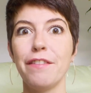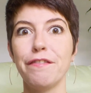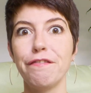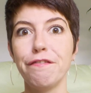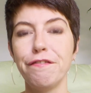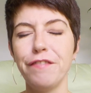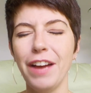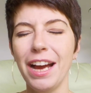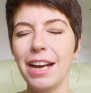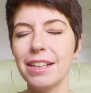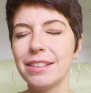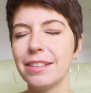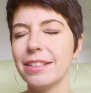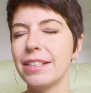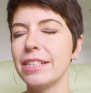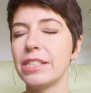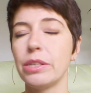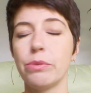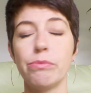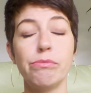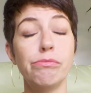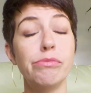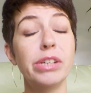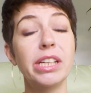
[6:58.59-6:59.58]
Fat is
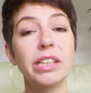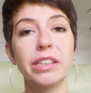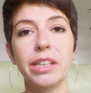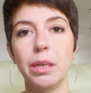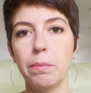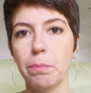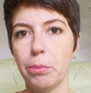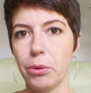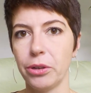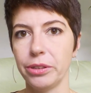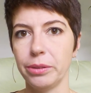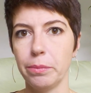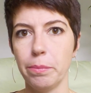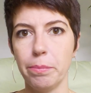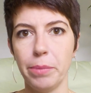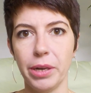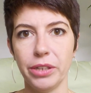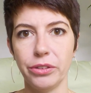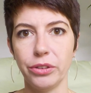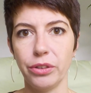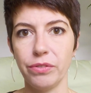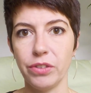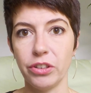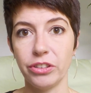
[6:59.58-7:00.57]
a really important
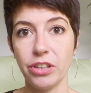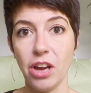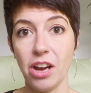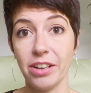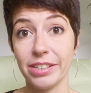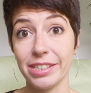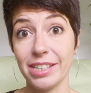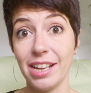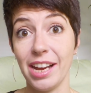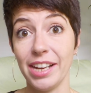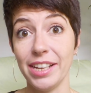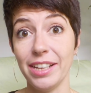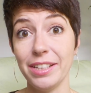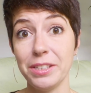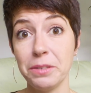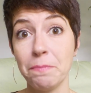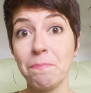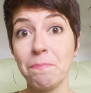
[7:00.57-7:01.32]
part of your dog's diet,